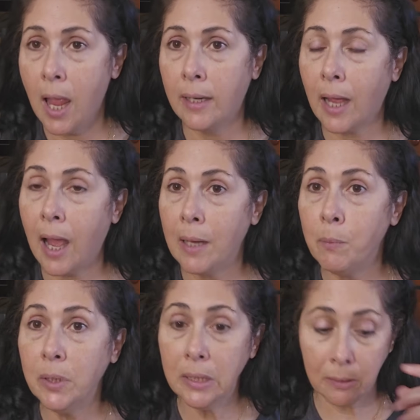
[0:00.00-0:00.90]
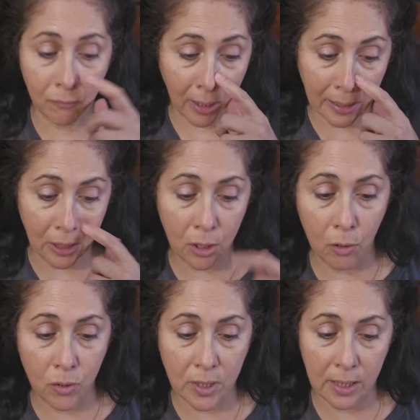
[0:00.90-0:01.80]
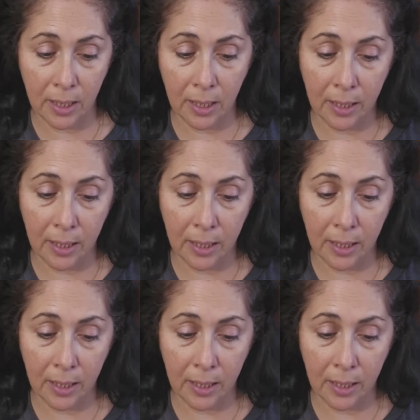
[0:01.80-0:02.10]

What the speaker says: And I would write notes in it,